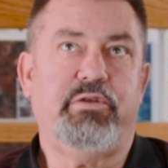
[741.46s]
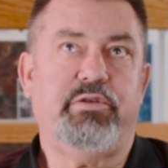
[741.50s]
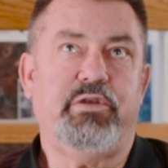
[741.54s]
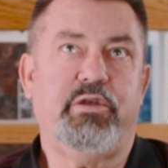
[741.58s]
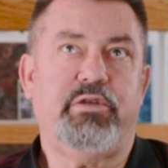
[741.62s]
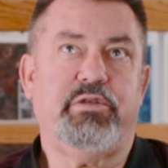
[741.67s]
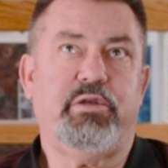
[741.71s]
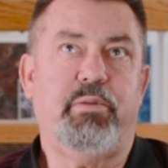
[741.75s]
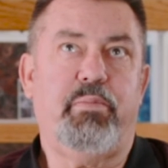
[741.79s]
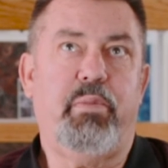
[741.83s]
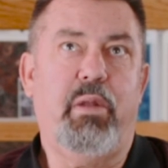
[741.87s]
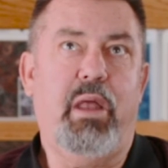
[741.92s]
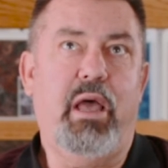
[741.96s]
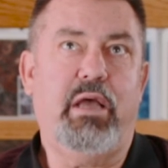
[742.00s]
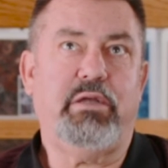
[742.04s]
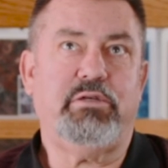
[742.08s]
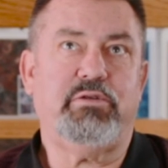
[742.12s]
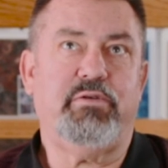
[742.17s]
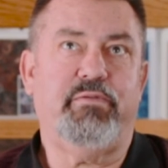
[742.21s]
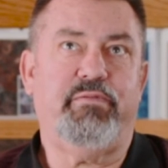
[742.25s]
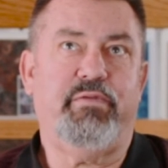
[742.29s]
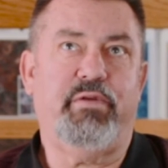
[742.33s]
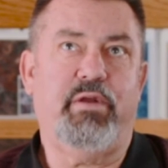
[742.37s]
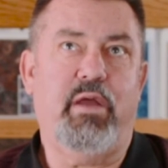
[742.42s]
is just a
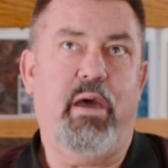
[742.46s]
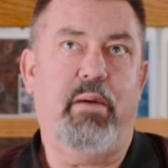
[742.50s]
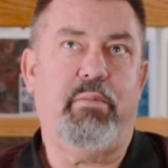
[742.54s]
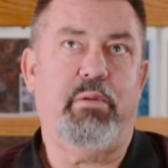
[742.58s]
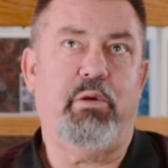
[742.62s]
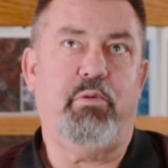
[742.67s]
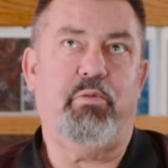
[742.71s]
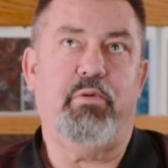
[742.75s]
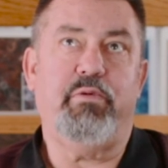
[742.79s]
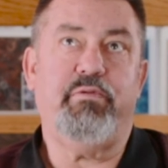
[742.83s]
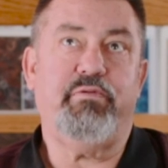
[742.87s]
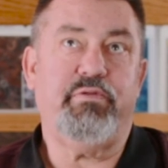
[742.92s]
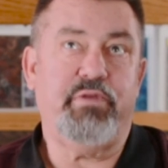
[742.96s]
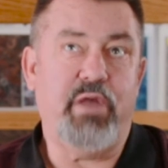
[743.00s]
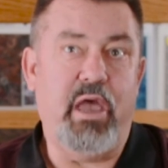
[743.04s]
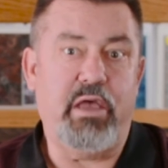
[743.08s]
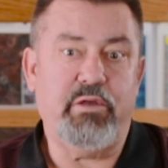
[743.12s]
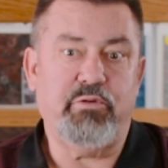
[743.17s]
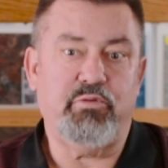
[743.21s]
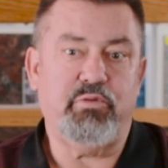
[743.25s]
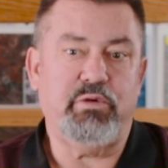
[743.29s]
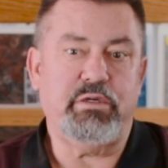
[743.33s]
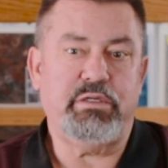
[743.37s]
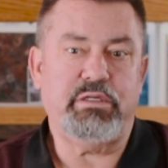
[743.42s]
plaster phenomenon, we
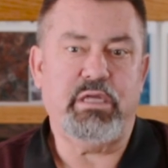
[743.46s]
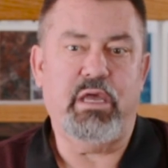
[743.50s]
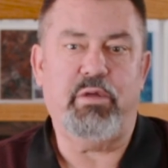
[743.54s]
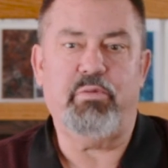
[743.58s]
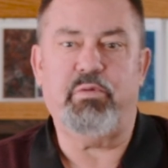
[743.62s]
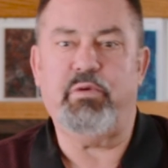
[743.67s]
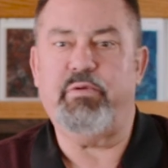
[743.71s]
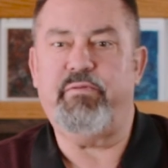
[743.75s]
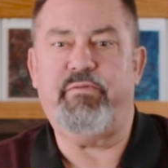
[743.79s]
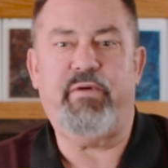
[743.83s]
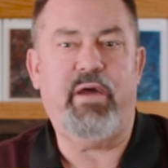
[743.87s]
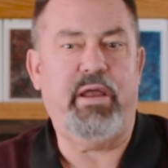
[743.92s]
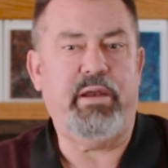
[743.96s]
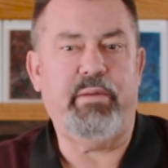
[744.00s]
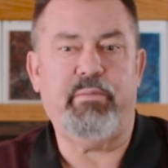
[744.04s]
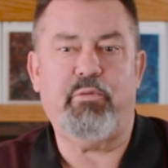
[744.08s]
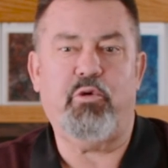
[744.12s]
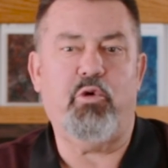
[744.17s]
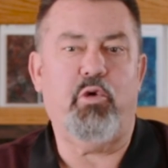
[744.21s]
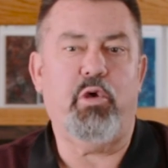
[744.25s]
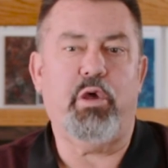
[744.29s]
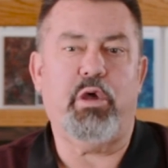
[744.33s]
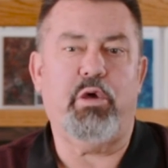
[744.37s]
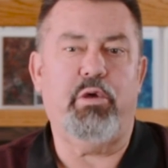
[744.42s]
as we said, we find them
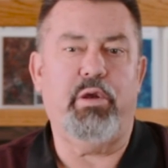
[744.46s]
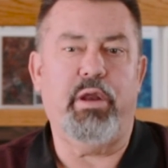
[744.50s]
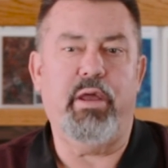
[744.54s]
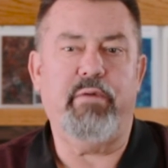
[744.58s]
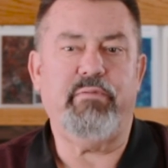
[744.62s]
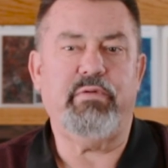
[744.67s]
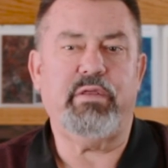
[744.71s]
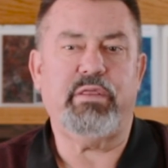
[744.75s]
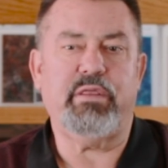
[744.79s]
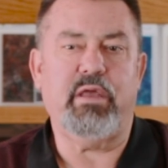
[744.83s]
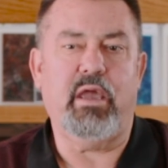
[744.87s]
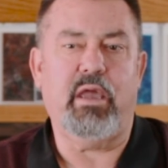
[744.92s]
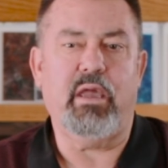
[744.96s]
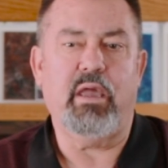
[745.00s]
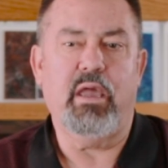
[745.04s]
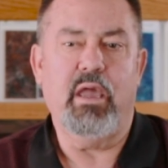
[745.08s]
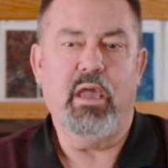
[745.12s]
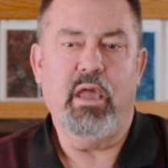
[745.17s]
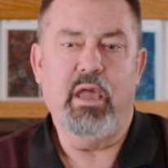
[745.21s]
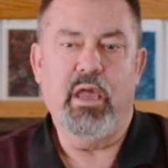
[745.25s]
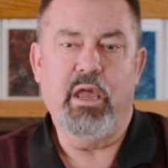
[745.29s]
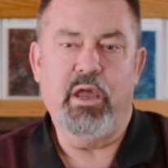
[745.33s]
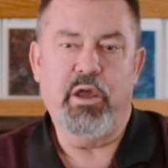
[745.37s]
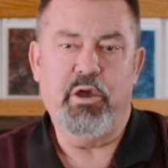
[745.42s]
growing on everything.
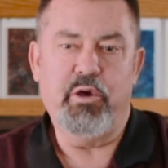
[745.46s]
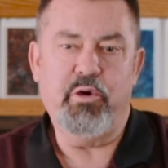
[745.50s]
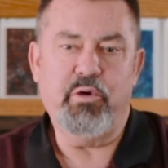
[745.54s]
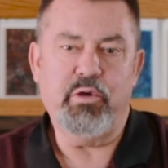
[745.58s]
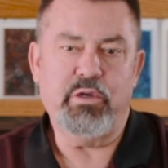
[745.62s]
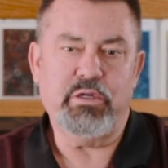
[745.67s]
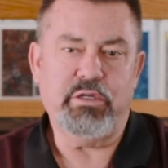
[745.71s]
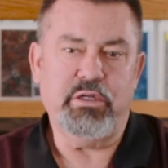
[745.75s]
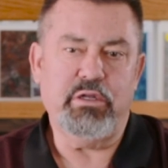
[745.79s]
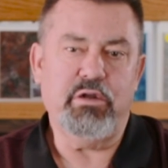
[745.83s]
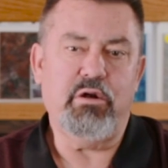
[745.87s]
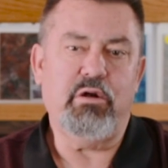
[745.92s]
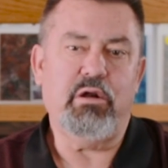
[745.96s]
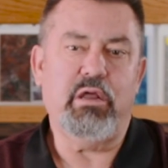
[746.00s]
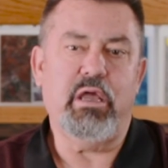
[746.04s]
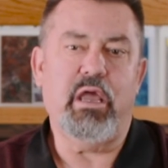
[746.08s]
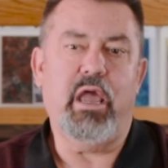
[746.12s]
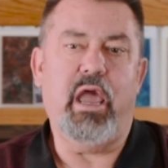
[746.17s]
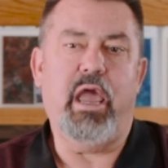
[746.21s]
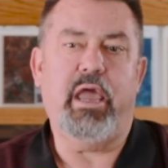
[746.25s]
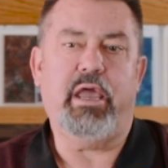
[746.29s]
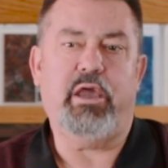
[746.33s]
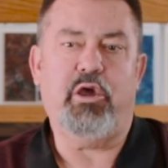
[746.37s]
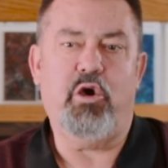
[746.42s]
Here is literally
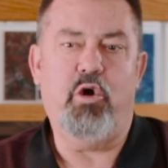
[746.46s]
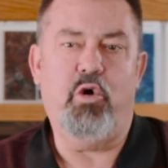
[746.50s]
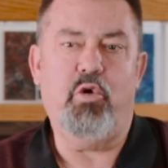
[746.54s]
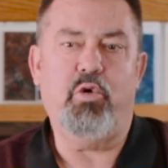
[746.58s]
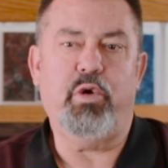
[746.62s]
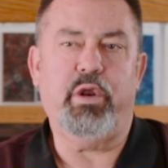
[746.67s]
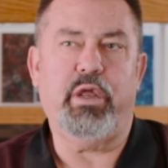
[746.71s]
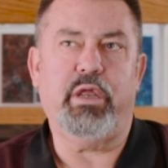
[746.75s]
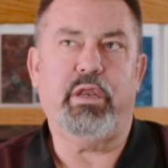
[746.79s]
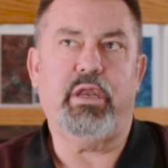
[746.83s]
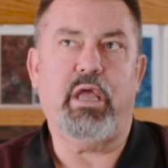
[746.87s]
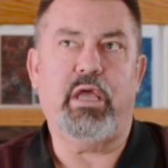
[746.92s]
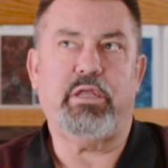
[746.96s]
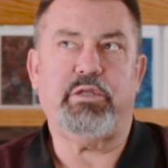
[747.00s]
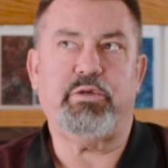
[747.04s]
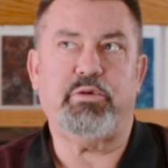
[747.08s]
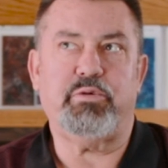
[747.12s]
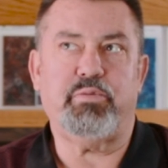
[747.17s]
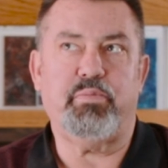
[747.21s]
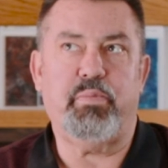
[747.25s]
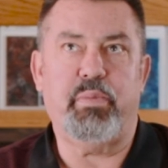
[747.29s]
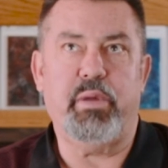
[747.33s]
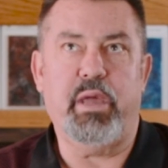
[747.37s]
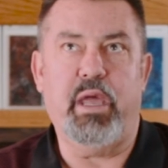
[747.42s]
a coating
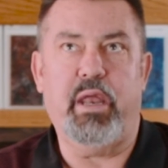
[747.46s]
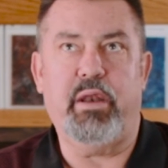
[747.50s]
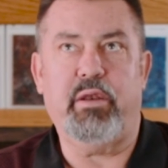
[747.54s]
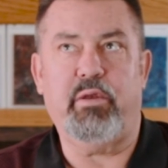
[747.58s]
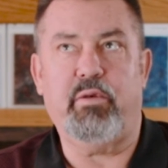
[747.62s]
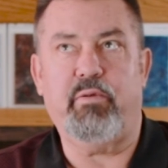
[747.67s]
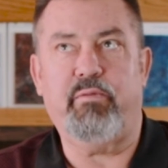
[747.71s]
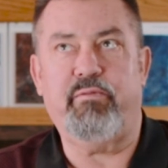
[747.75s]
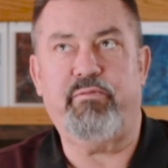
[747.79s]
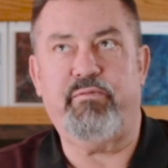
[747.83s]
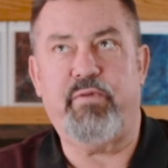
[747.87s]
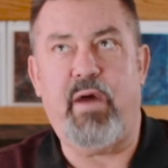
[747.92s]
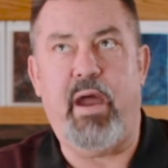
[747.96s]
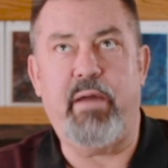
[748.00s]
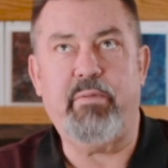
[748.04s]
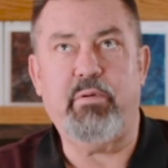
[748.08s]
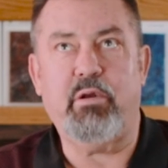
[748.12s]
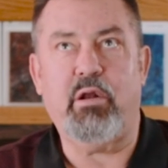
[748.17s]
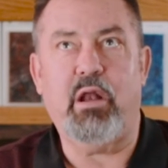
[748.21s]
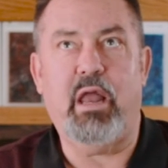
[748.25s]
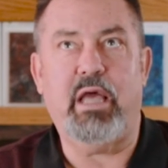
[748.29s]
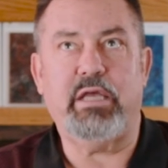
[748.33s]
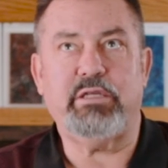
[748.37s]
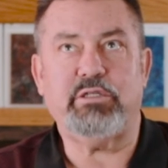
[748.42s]
that's been
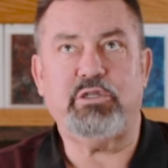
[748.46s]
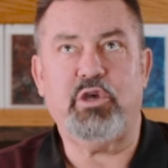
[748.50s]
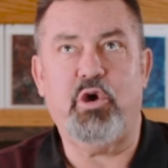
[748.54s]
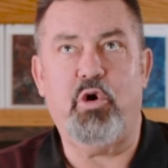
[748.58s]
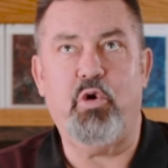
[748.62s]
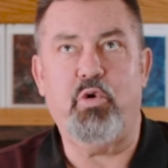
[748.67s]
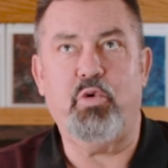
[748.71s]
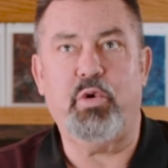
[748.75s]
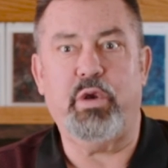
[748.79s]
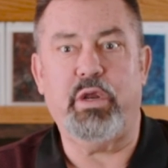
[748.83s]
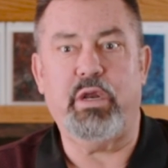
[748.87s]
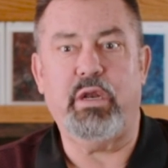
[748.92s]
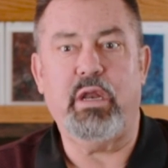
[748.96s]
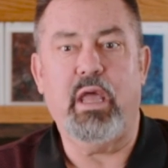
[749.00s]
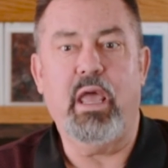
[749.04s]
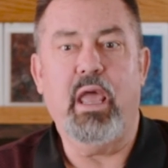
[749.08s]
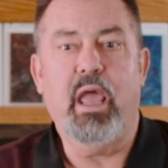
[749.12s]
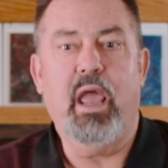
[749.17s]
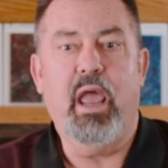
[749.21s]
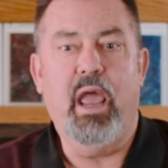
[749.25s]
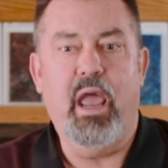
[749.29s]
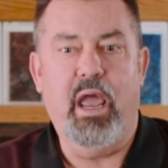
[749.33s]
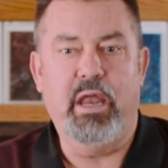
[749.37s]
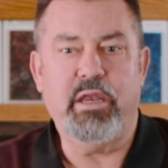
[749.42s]
fiberglass coated
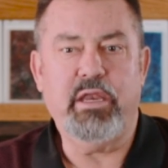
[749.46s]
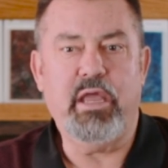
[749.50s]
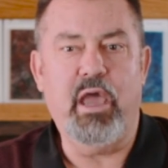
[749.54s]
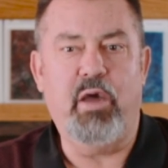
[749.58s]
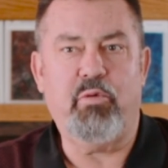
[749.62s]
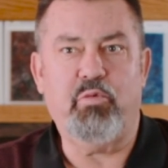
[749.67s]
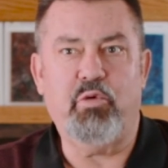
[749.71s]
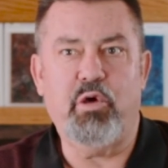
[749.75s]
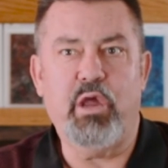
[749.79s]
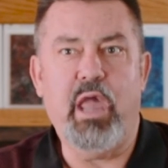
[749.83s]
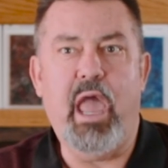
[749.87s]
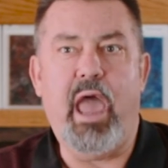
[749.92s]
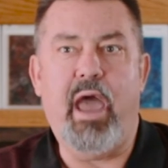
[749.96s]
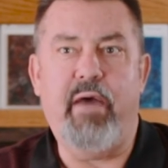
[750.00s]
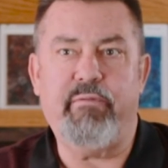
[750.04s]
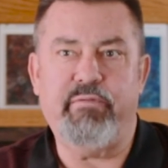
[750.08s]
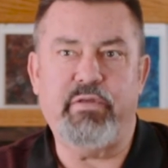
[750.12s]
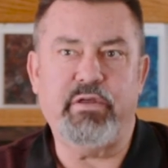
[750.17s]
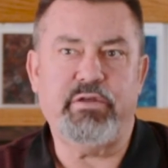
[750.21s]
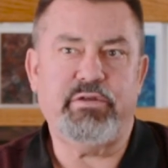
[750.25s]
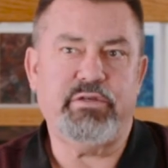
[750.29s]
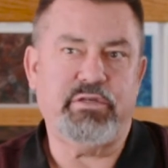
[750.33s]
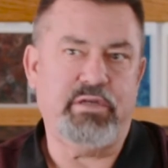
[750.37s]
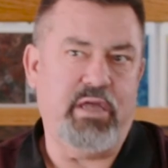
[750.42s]
and yet we have
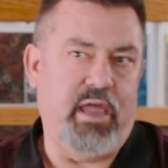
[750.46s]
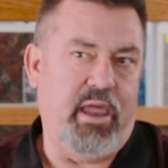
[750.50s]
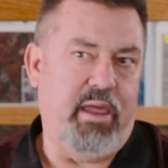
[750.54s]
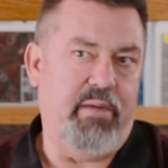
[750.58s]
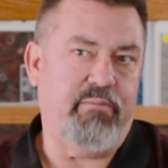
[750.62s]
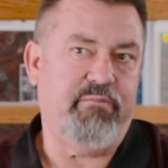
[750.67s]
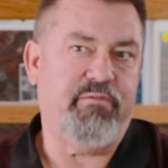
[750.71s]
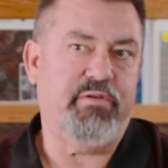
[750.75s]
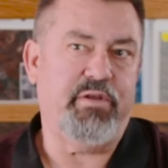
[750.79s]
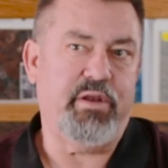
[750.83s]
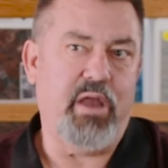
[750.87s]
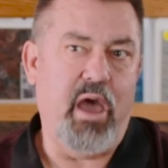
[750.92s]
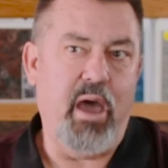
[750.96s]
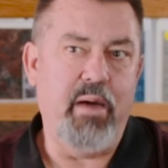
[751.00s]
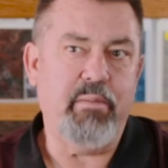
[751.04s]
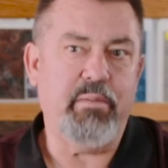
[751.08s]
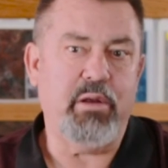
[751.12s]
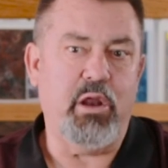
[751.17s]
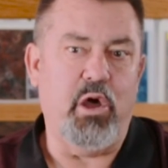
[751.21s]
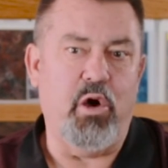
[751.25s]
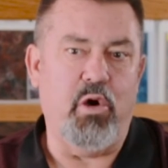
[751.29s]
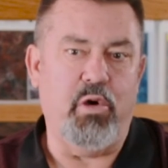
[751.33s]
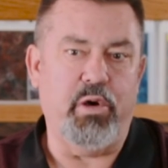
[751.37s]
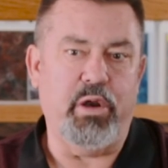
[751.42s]
the same
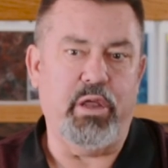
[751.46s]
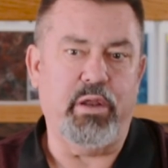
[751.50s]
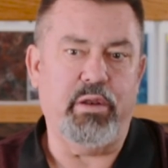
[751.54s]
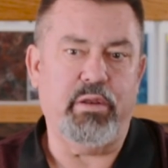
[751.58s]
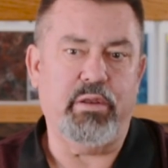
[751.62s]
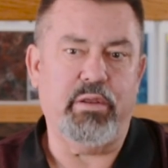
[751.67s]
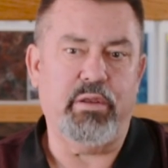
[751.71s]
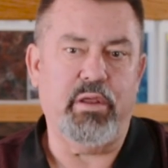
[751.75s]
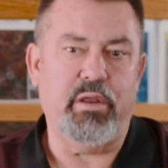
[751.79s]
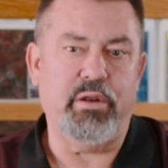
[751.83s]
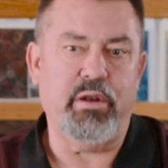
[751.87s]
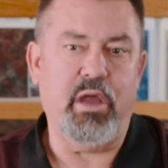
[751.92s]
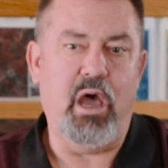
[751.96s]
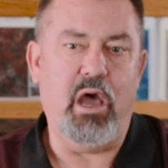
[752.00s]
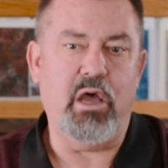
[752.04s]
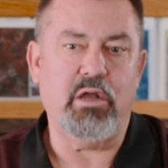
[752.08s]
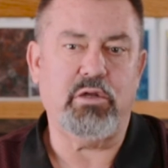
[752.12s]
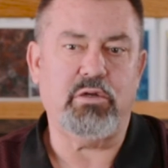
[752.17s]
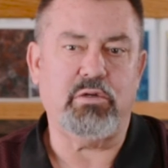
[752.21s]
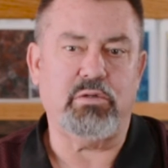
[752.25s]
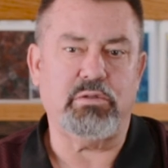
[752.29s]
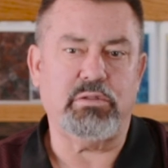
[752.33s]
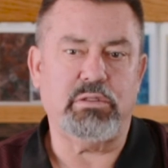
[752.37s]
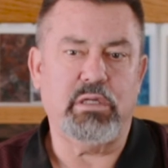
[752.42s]
phenomenon, it, the
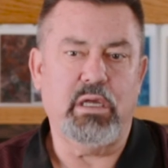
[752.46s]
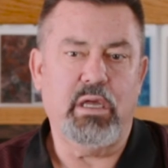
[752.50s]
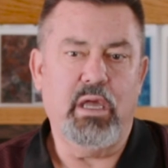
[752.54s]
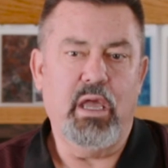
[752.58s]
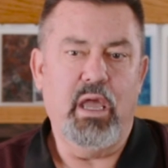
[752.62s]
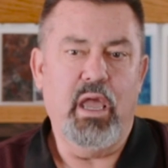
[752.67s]
nodules.